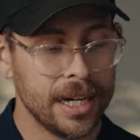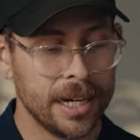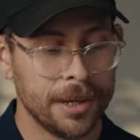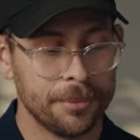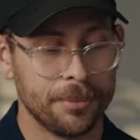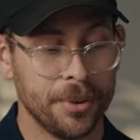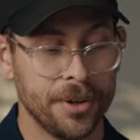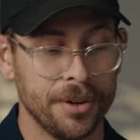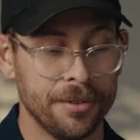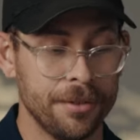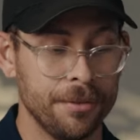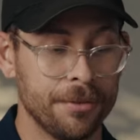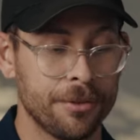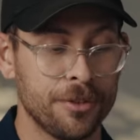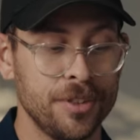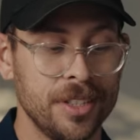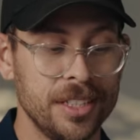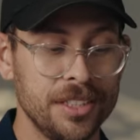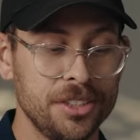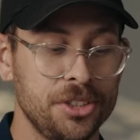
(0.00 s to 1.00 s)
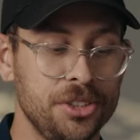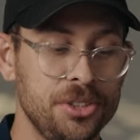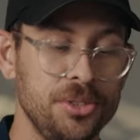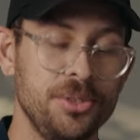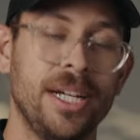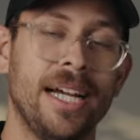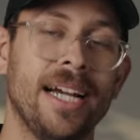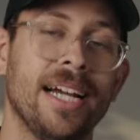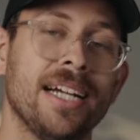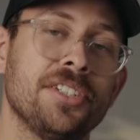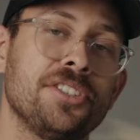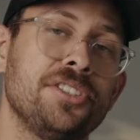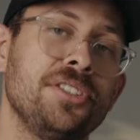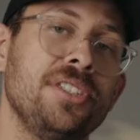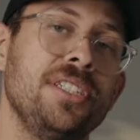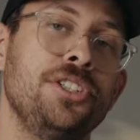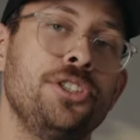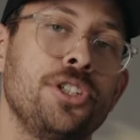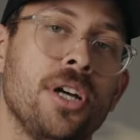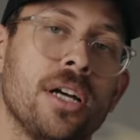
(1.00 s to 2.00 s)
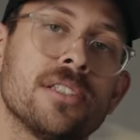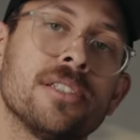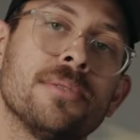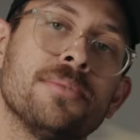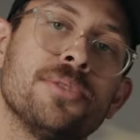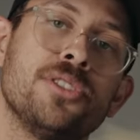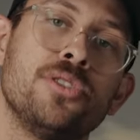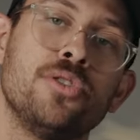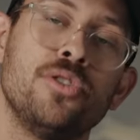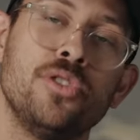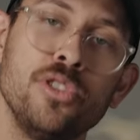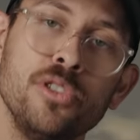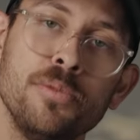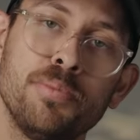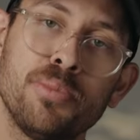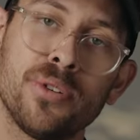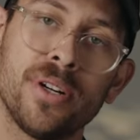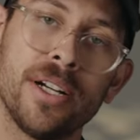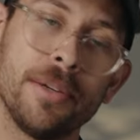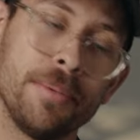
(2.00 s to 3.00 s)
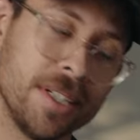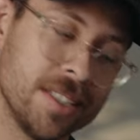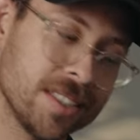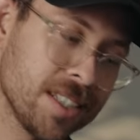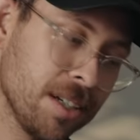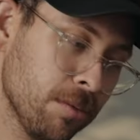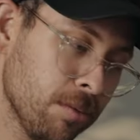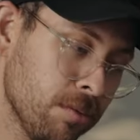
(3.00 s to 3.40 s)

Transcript: But for this shoot, I actually shot some Super 8 because I